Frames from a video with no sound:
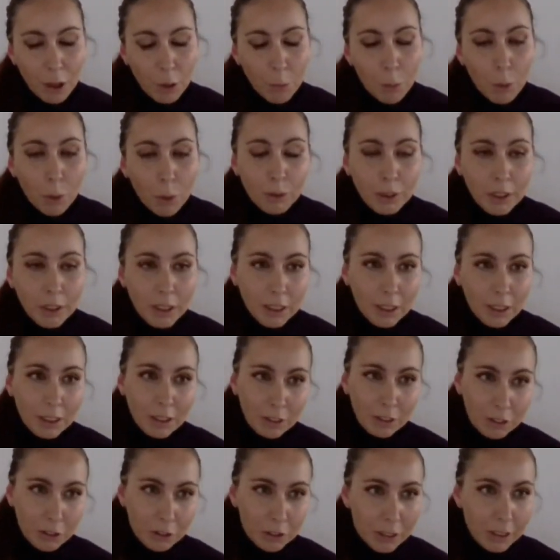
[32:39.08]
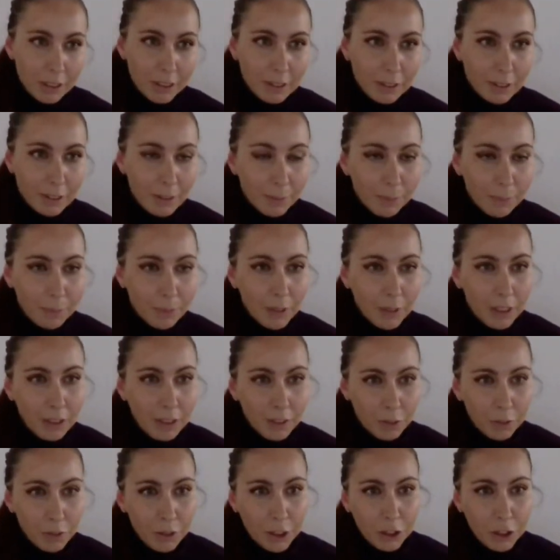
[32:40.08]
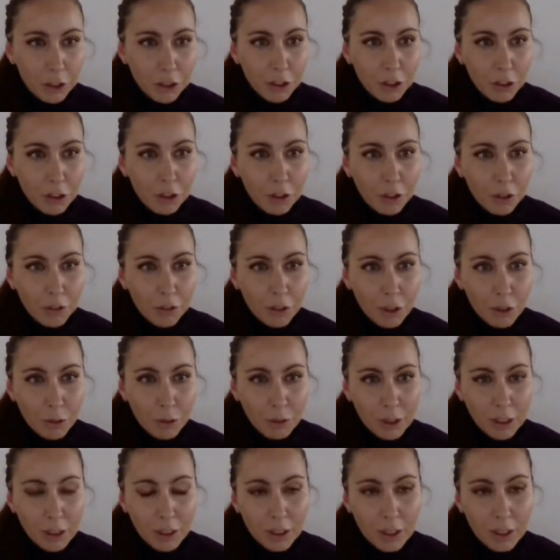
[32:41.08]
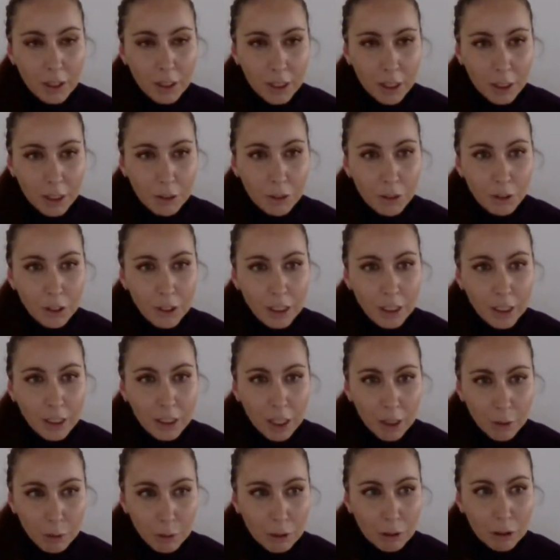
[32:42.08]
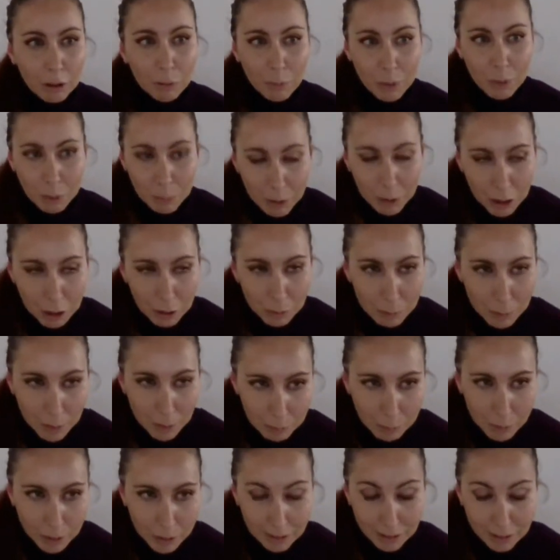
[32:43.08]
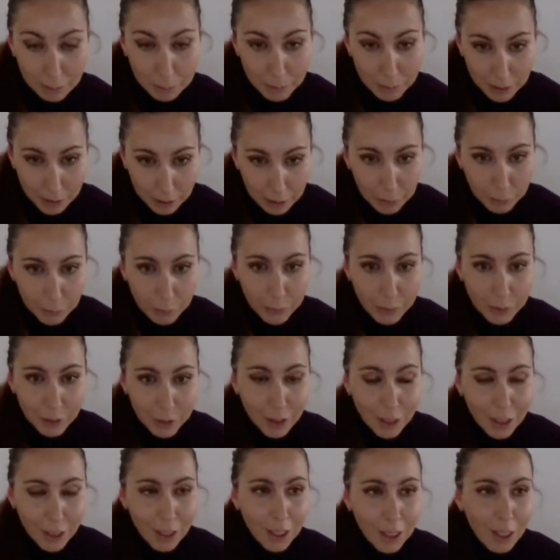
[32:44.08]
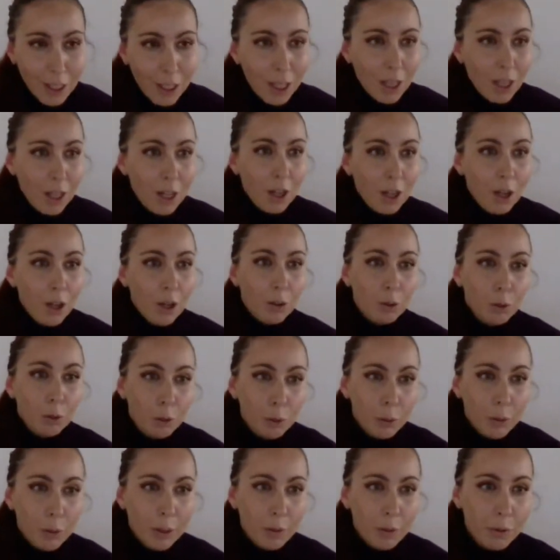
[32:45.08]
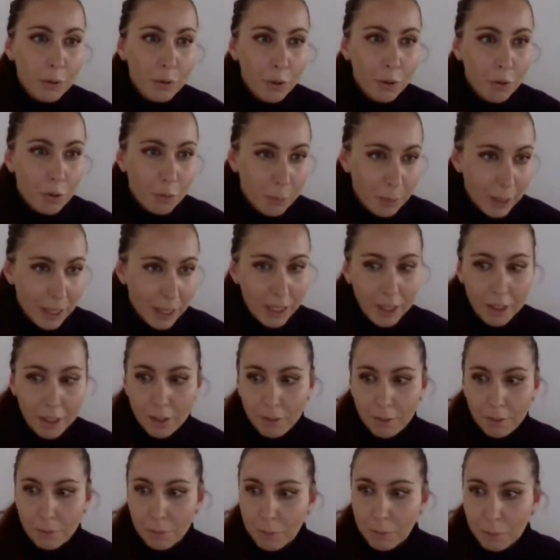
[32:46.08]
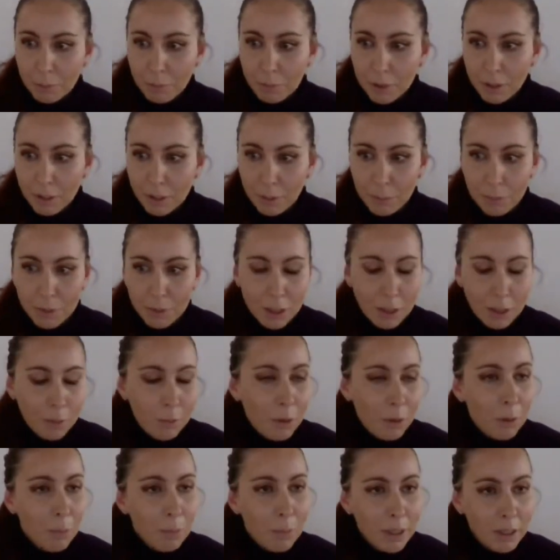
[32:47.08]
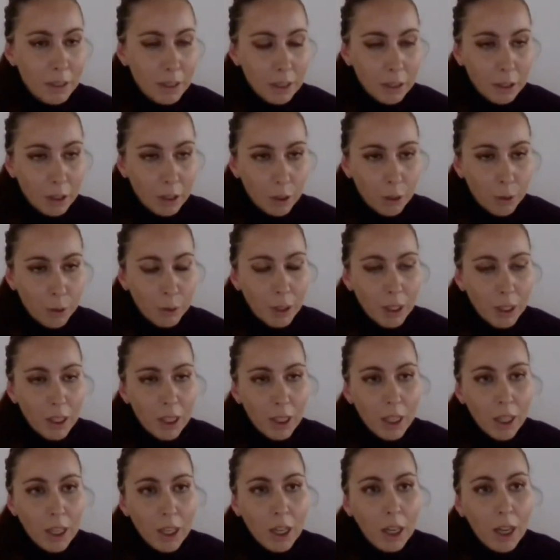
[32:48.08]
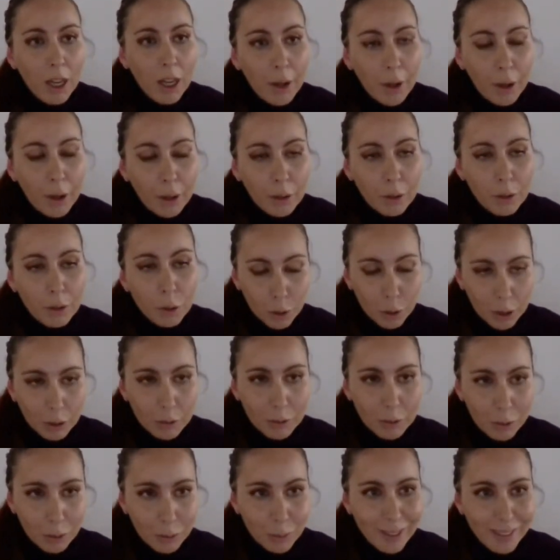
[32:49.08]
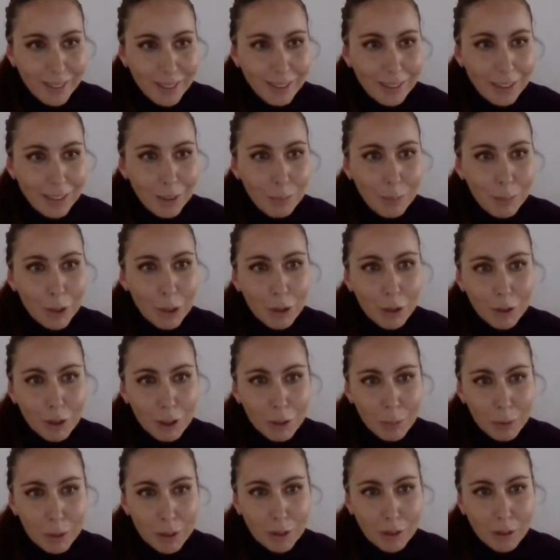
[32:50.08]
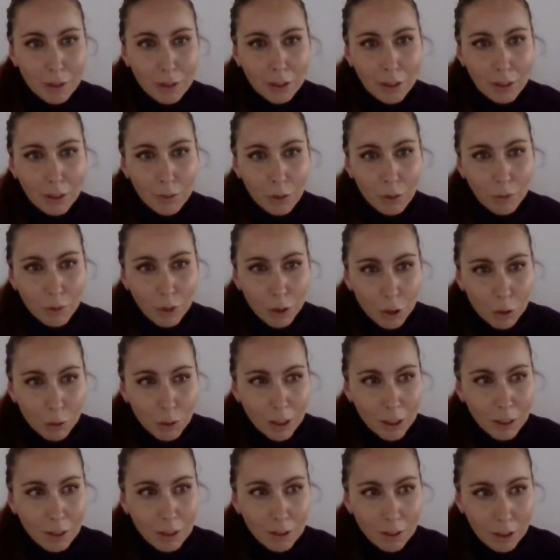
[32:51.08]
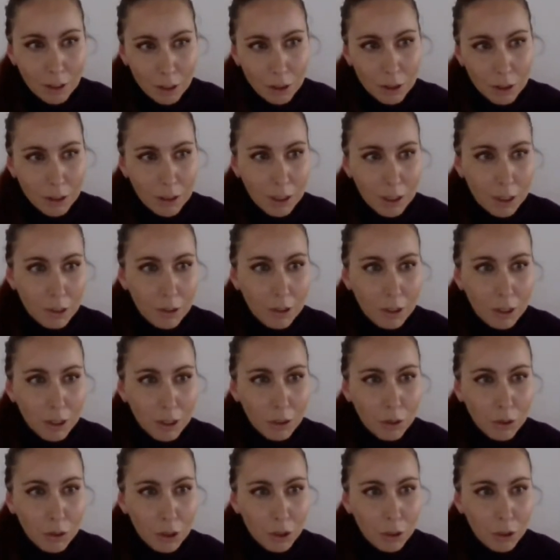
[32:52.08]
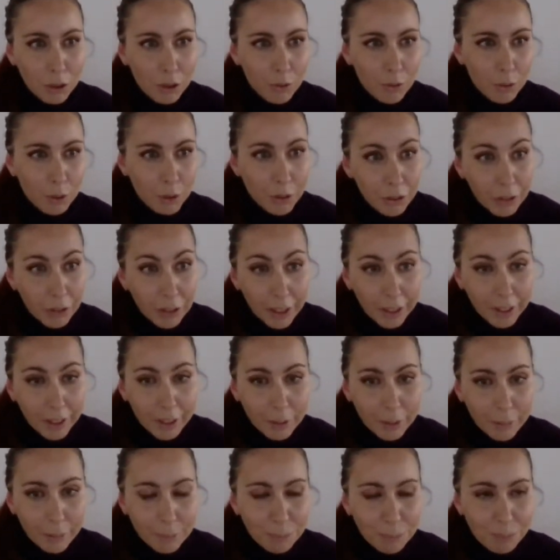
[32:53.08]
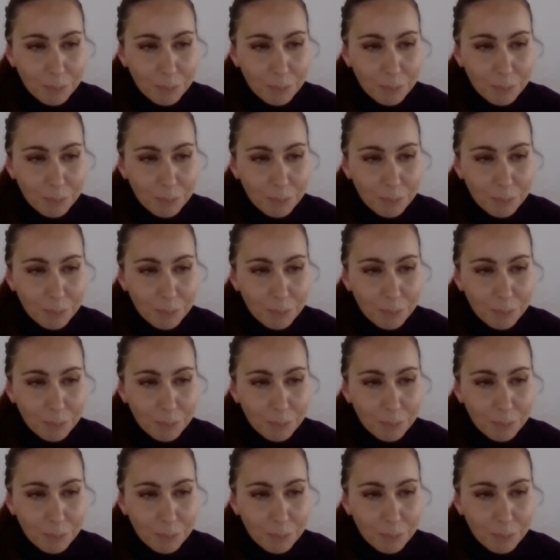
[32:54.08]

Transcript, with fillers: the opposing interests in the region of the United Security Council's permanent members themselves. On 12th of May, so 1 month ago, 2020, Special Representative of the United Nations Secretary General for Iraq,